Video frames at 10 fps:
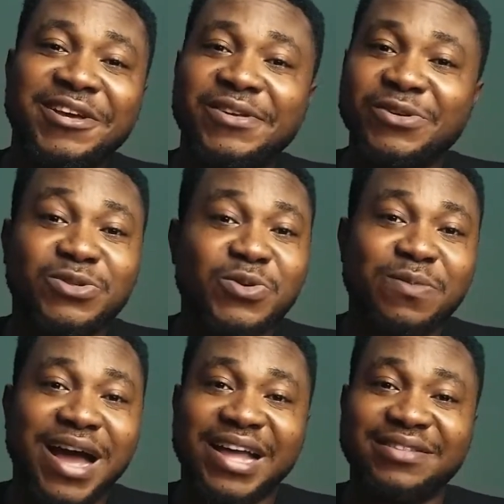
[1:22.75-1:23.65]
YouTube,
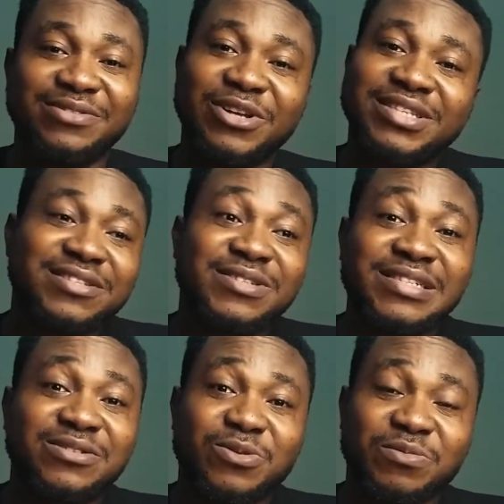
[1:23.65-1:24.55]
and nothing
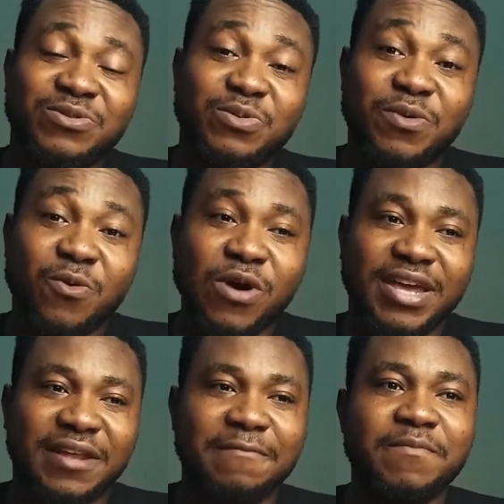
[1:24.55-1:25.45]
seems to be
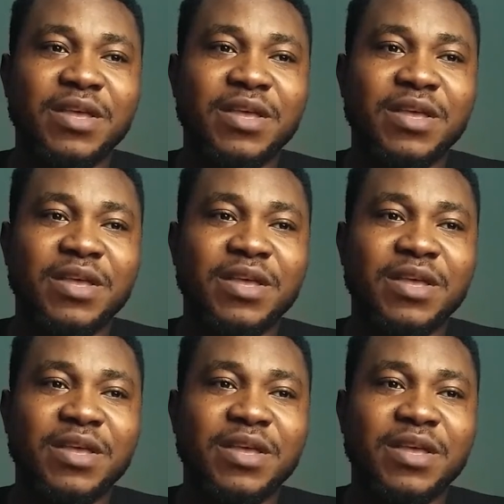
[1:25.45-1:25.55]
working.